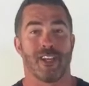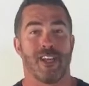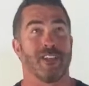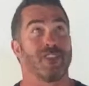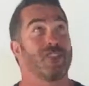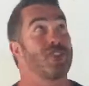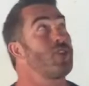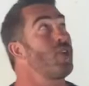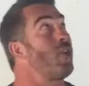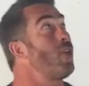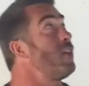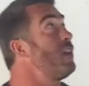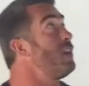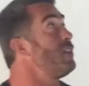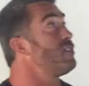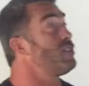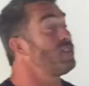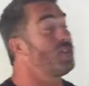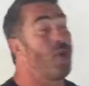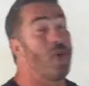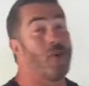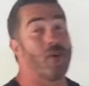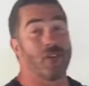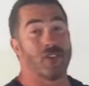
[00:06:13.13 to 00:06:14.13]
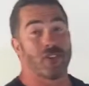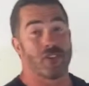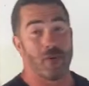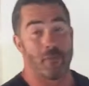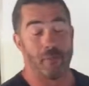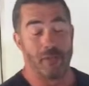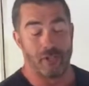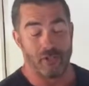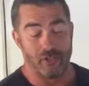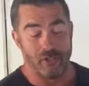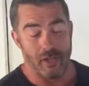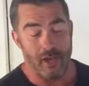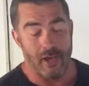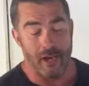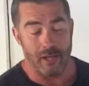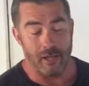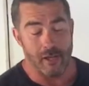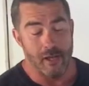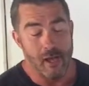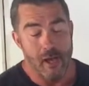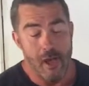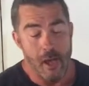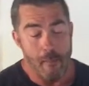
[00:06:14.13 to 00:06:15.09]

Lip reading: and start installing some of this lighting.